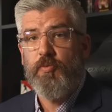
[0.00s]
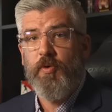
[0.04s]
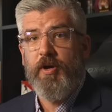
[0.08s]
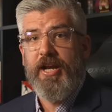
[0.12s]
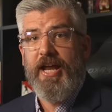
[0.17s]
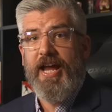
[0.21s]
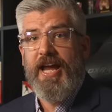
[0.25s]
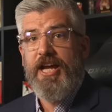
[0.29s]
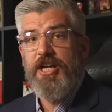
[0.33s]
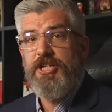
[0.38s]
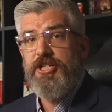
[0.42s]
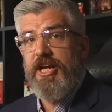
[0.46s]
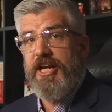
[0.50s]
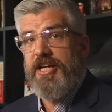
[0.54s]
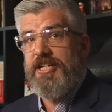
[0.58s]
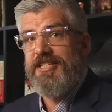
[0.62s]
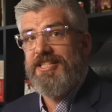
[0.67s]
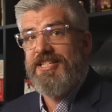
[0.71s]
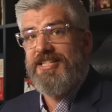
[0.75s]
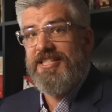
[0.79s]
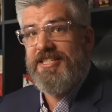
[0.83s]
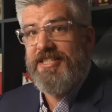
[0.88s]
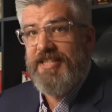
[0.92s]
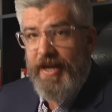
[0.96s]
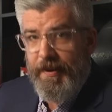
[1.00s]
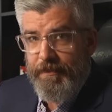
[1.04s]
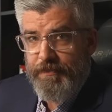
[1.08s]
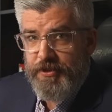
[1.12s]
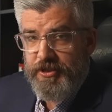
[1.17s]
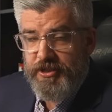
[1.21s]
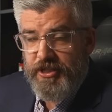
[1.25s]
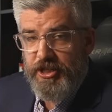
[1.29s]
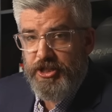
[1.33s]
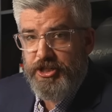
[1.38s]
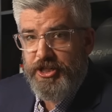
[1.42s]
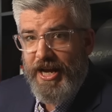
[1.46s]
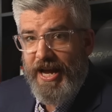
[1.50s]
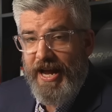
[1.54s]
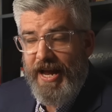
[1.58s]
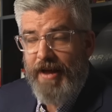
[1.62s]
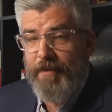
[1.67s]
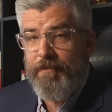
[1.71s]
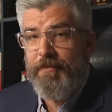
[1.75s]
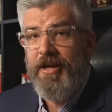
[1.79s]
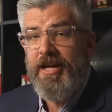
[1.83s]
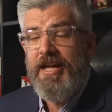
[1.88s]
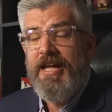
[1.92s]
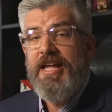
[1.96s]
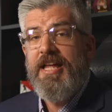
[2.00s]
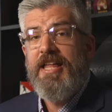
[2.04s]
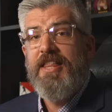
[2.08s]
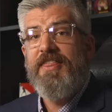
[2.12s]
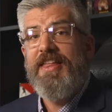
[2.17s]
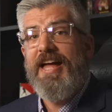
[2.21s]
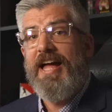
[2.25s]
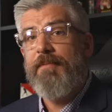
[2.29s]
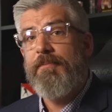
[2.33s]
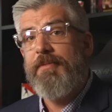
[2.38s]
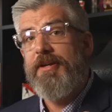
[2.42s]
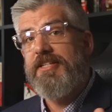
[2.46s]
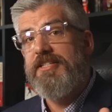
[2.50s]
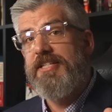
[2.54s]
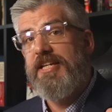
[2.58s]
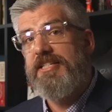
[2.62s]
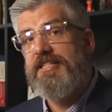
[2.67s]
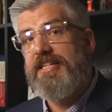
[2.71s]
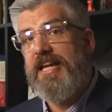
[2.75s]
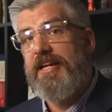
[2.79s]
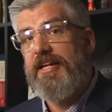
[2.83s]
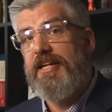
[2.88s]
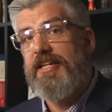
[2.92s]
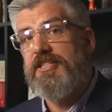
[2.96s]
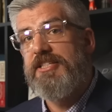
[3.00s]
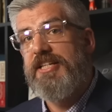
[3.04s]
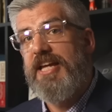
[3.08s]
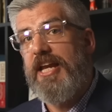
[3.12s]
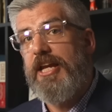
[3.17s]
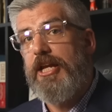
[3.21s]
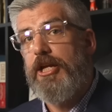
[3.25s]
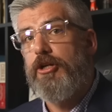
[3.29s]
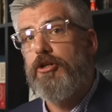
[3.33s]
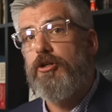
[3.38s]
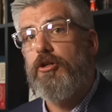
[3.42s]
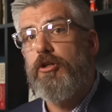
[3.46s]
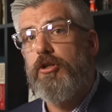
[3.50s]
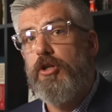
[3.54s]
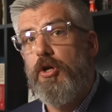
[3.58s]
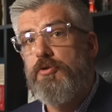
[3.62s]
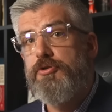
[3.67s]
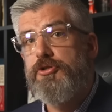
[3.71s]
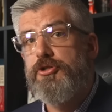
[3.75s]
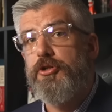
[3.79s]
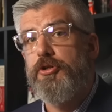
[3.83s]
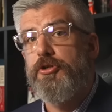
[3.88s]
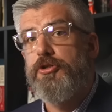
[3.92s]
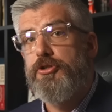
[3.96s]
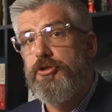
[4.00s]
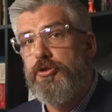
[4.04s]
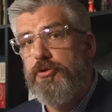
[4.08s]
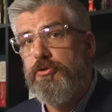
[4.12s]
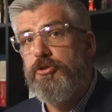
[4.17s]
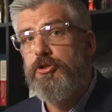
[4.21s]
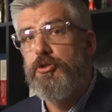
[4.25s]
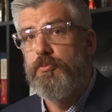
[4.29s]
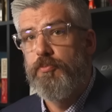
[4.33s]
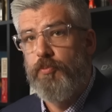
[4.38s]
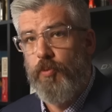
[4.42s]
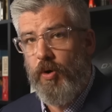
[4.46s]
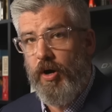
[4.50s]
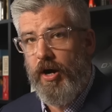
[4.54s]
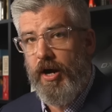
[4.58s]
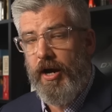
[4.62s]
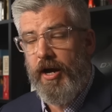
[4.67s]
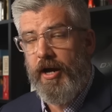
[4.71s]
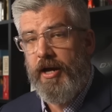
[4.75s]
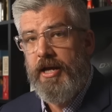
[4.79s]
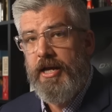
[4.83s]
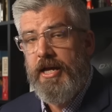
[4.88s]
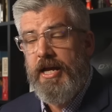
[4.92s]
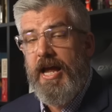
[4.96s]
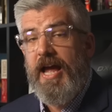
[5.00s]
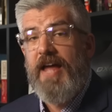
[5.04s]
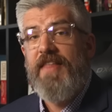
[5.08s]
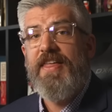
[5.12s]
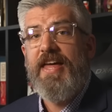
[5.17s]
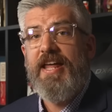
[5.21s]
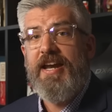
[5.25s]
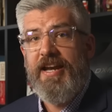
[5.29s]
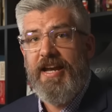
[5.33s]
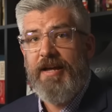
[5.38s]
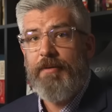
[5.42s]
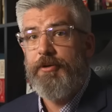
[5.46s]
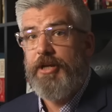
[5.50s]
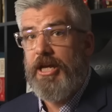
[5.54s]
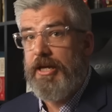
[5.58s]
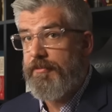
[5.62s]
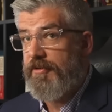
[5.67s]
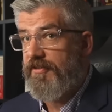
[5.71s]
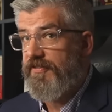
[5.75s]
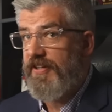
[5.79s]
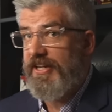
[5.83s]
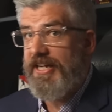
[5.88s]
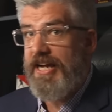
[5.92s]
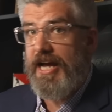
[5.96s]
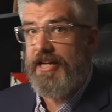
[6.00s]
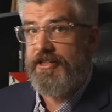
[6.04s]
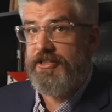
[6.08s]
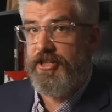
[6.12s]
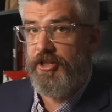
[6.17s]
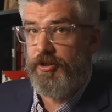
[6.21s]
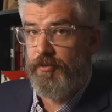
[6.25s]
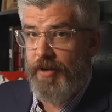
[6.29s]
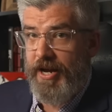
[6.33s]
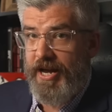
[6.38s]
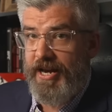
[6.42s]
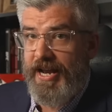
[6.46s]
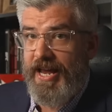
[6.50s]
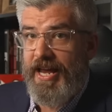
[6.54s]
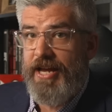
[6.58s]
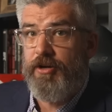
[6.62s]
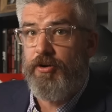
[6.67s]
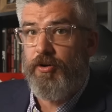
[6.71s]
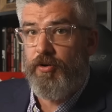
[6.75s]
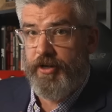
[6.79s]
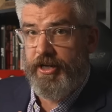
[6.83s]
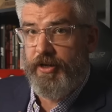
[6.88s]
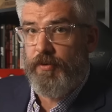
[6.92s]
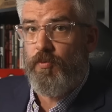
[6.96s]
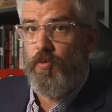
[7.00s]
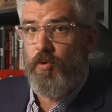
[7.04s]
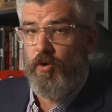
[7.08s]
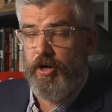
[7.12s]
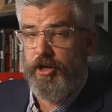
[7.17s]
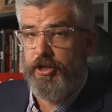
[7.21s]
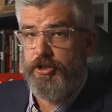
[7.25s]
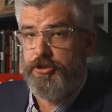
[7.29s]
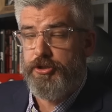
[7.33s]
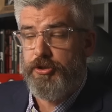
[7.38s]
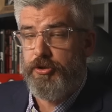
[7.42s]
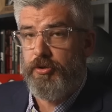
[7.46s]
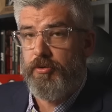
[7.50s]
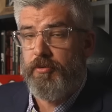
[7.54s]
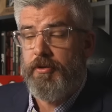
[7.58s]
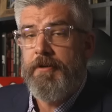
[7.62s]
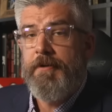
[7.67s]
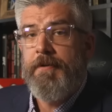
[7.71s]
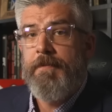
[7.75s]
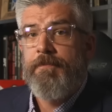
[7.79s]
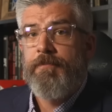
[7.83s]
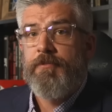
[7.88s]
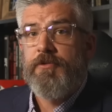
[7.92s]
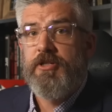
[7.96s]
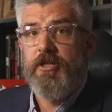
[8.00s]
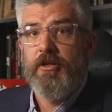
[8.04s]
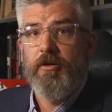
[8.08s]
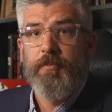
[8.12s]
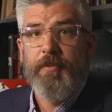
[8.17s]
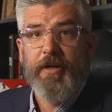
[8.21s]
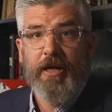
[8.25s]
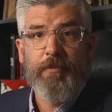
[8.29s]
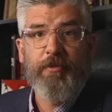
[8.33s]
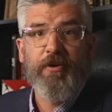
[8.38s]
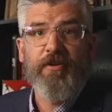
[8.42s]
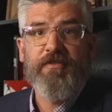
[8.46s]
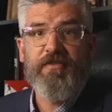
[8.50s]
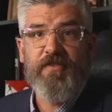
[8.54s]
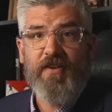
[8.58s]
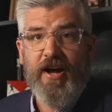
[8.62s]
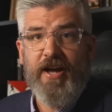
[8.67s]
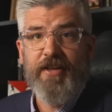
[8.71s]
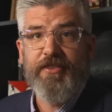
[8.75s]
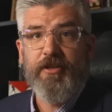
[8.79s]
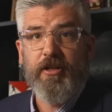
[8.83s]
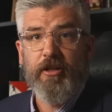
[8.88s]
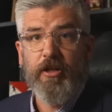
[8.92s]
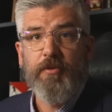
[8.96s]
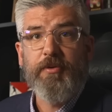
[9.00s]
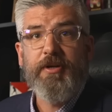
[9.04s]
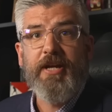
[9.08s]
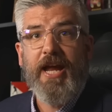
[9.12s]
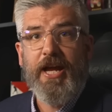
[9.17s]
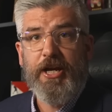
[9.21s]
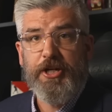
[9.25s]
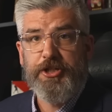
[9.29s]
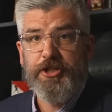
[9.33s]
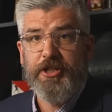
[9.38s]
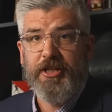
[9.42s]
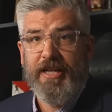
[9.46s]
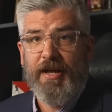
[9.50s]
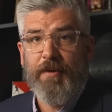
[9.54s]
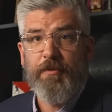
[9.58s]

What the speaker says: When AJ steps to jab, that means he's getting closer to Dubois, and that enabled him, if he got to the right angle he wanted to be able to find the location.